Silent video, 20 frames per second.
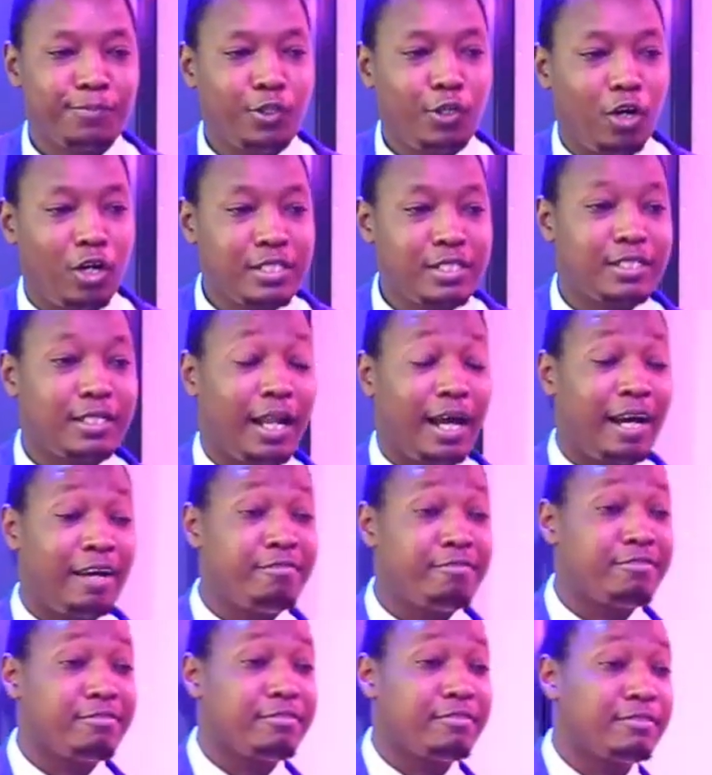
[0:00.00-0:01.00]
God's
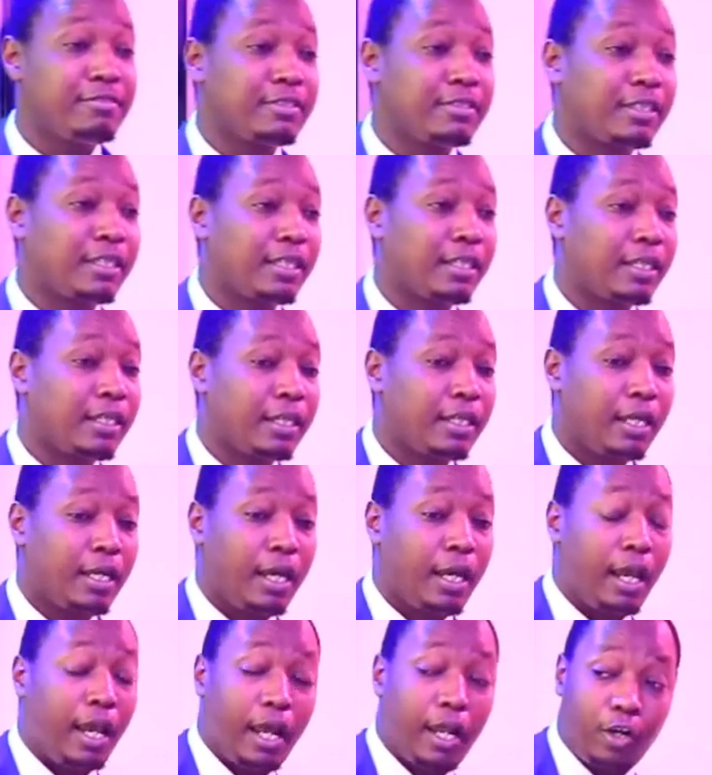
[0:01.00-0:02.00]
love
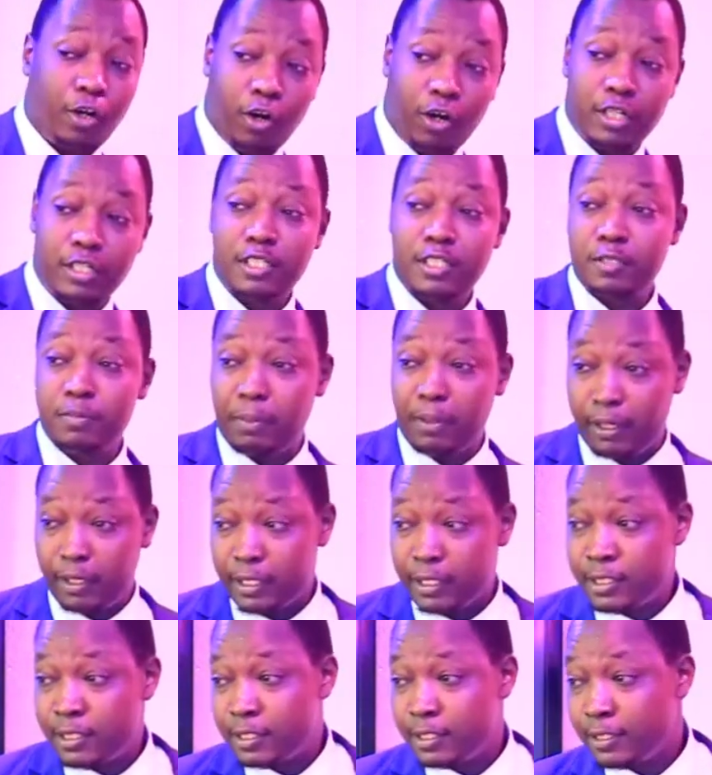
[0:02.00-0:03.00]
and God's
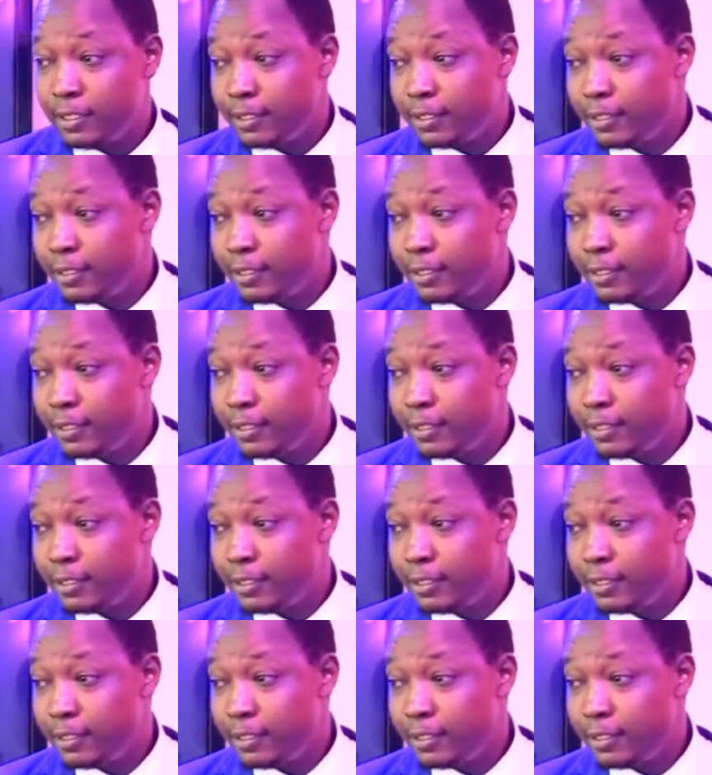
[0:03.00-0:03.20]
spirit.